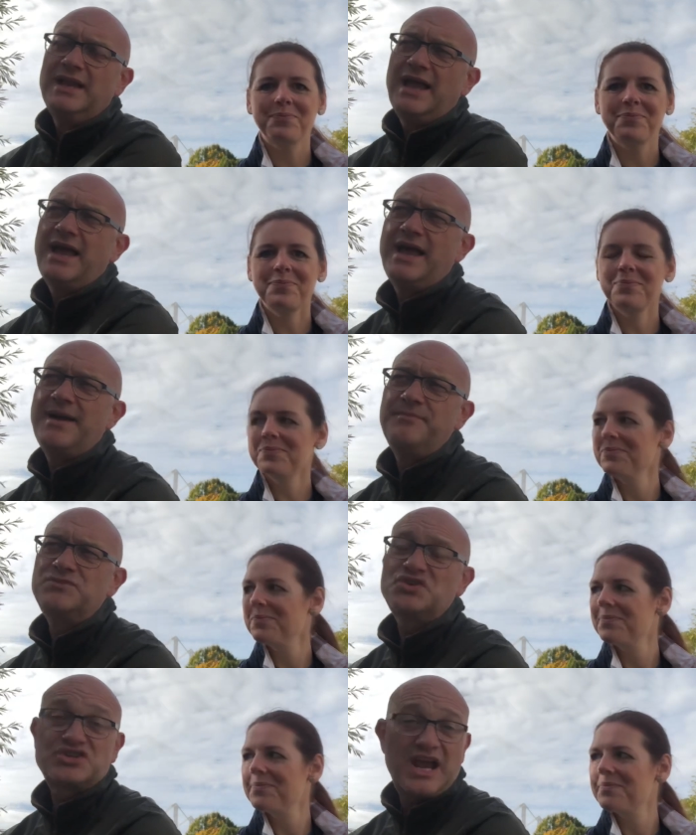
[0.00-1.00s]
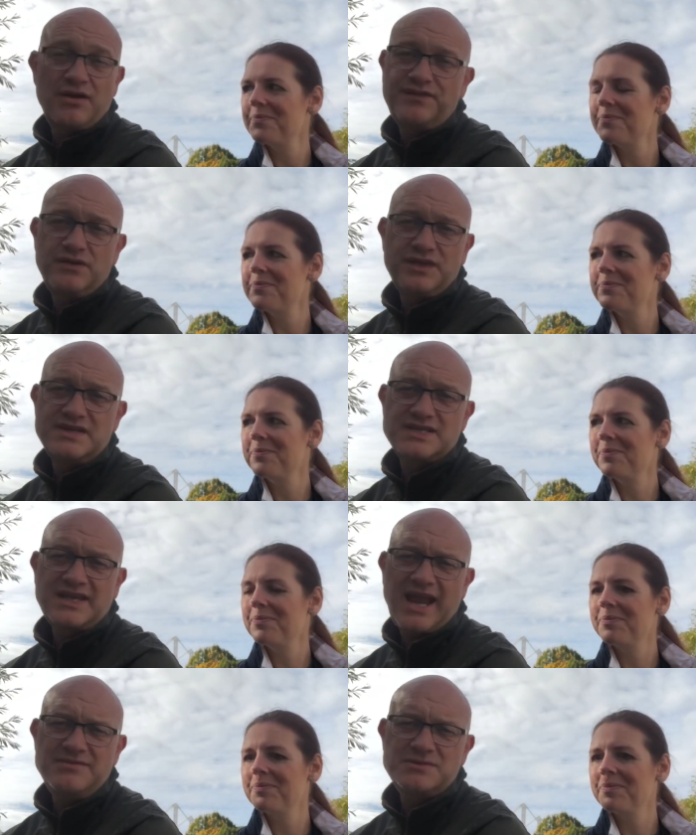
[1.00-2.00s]
Speaker 1: um, just share a few things that
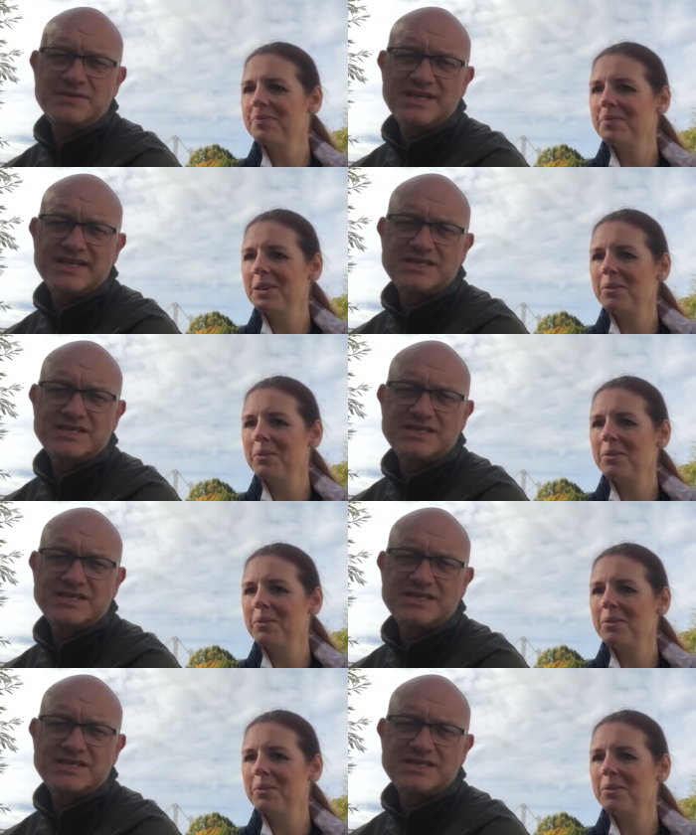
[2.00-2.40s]
came to us last